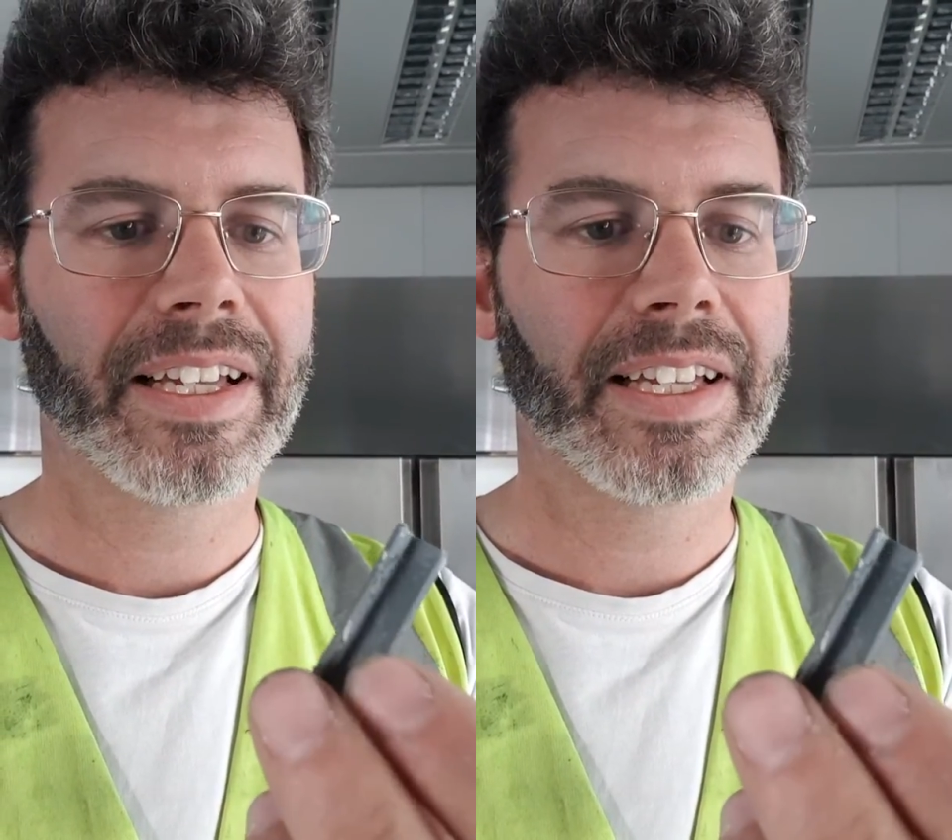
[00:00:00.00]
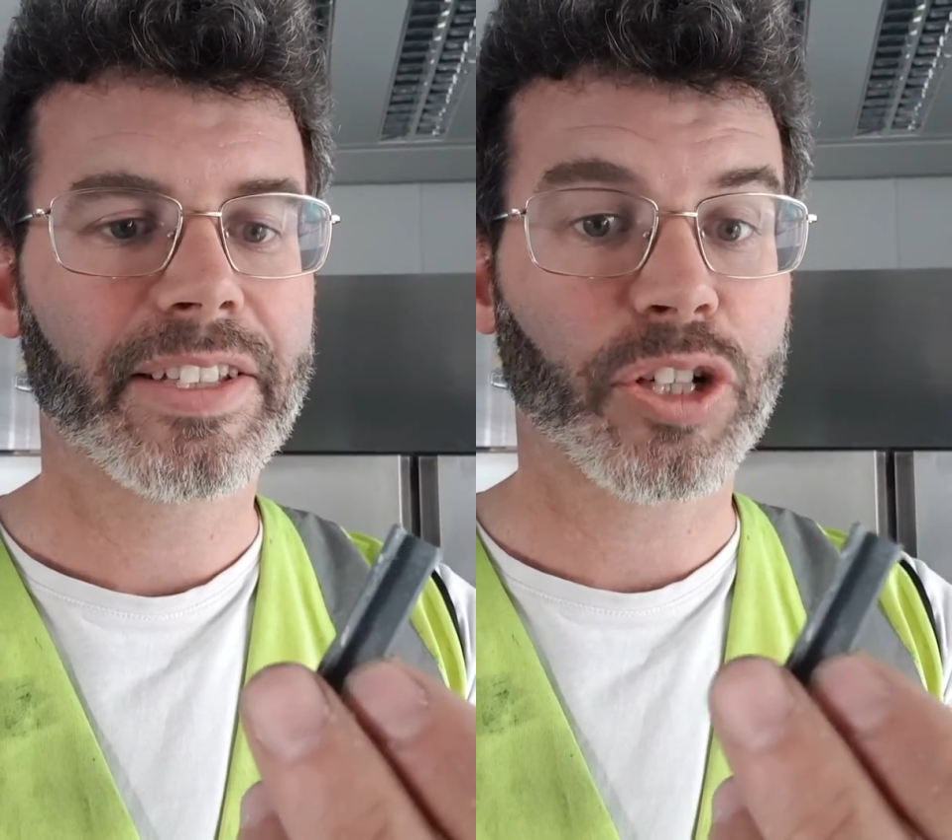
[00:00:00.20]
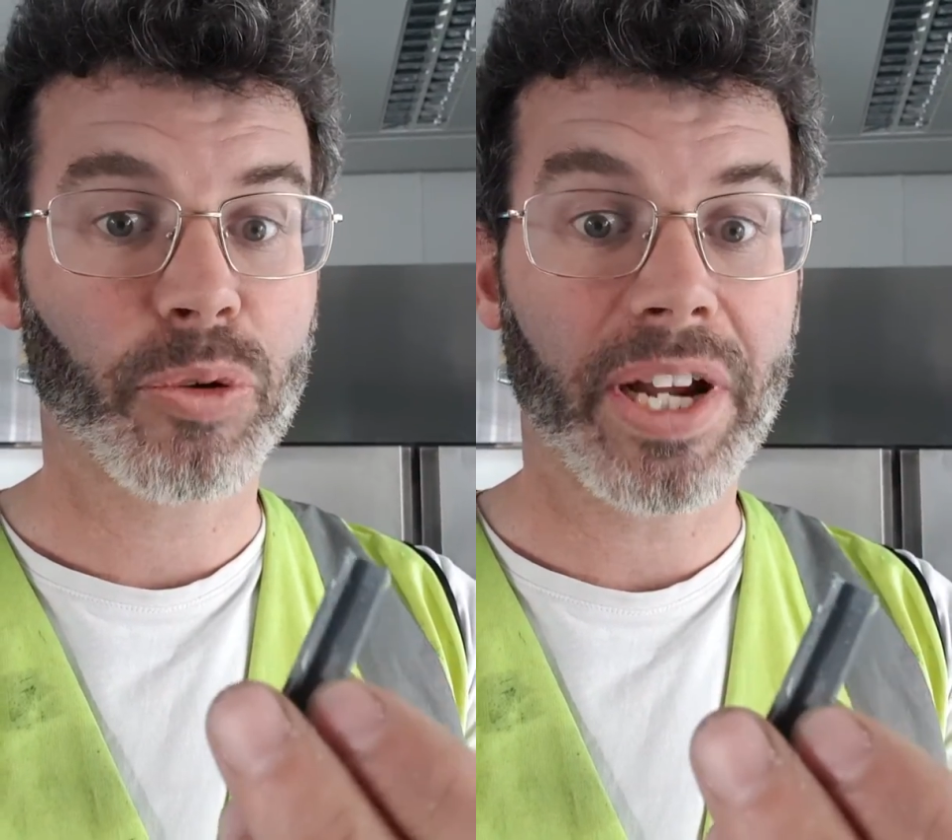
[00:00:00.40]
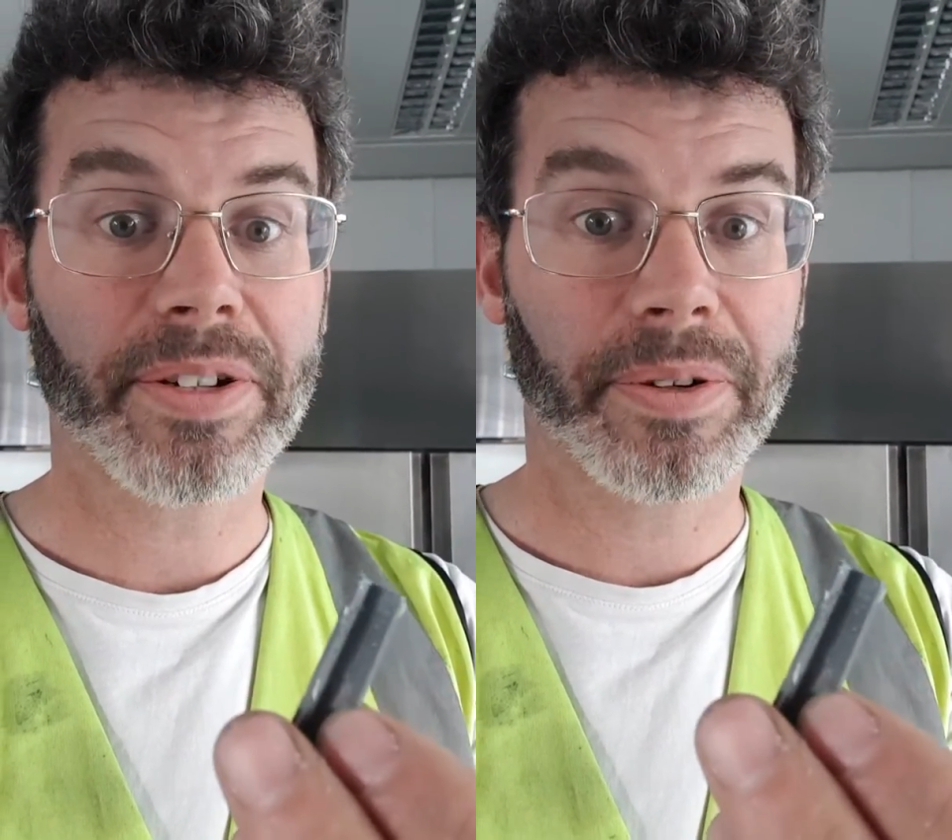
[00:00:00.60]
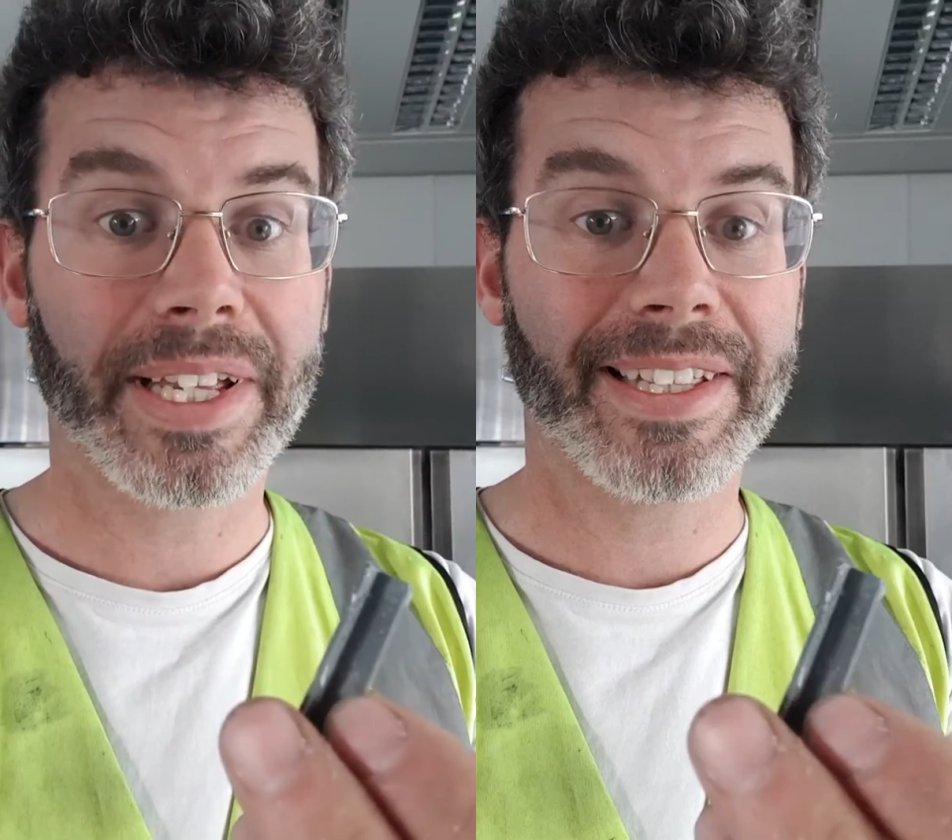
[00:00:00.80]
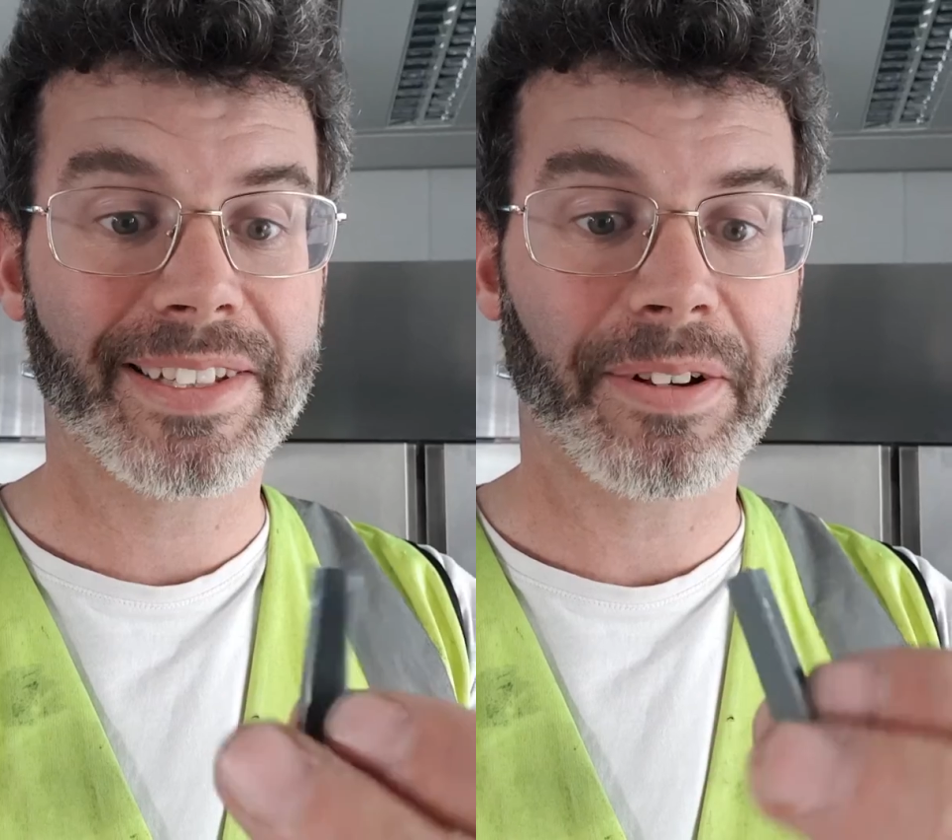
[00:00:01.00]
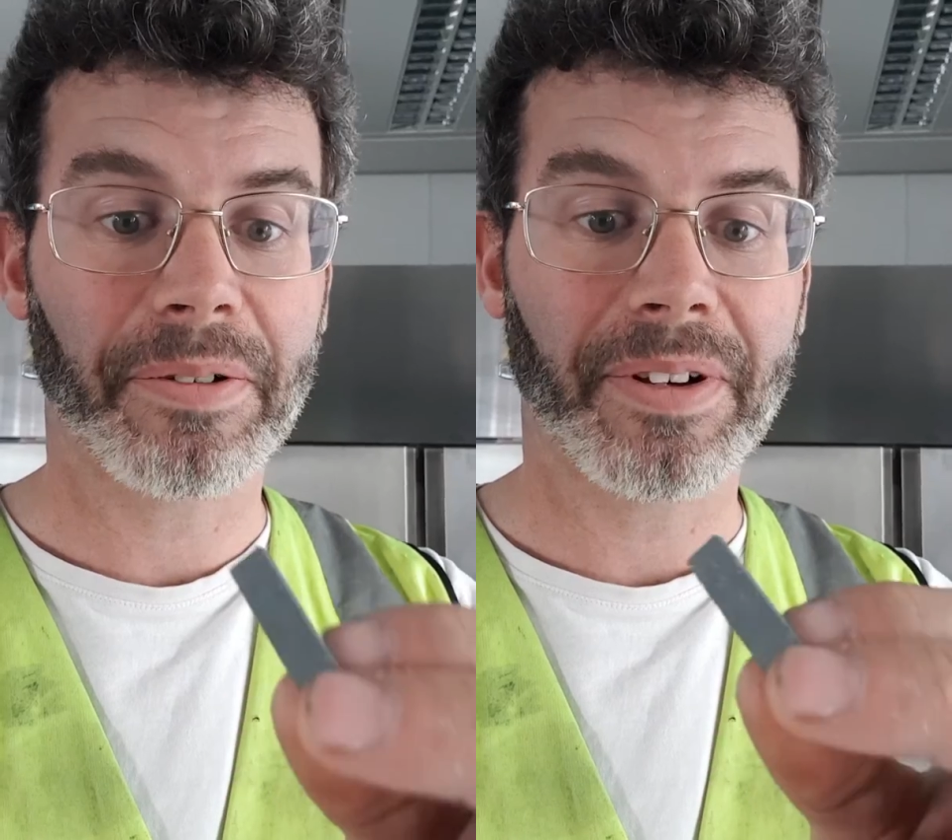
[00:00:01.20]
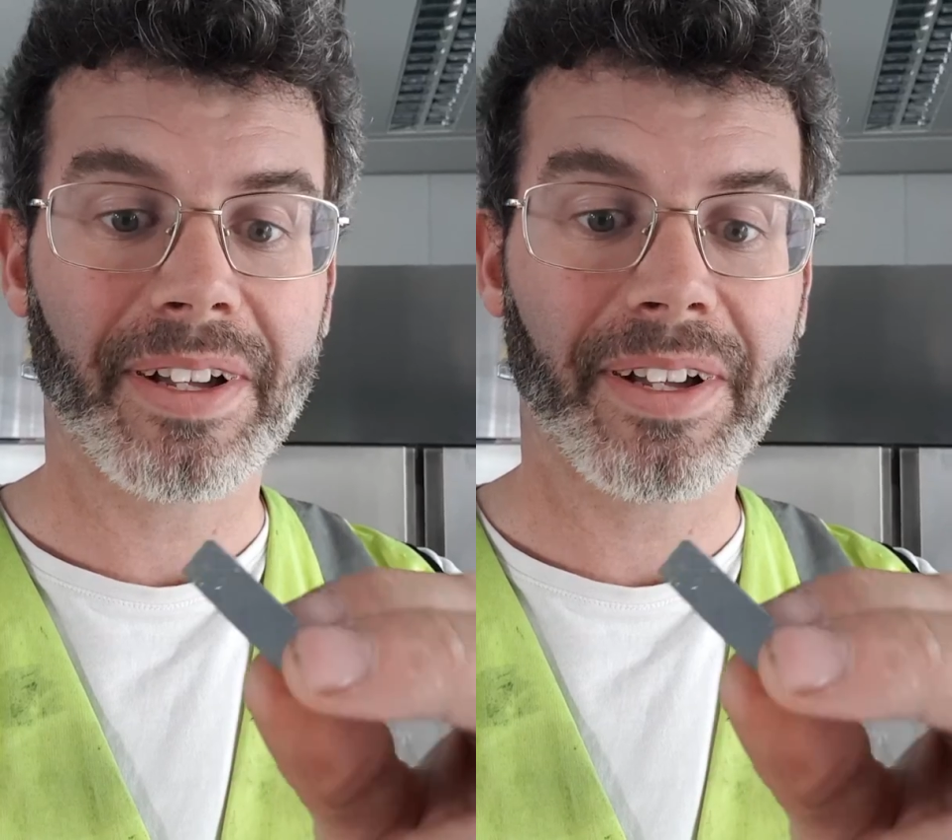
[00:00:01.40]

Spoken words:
It's a crusher in, so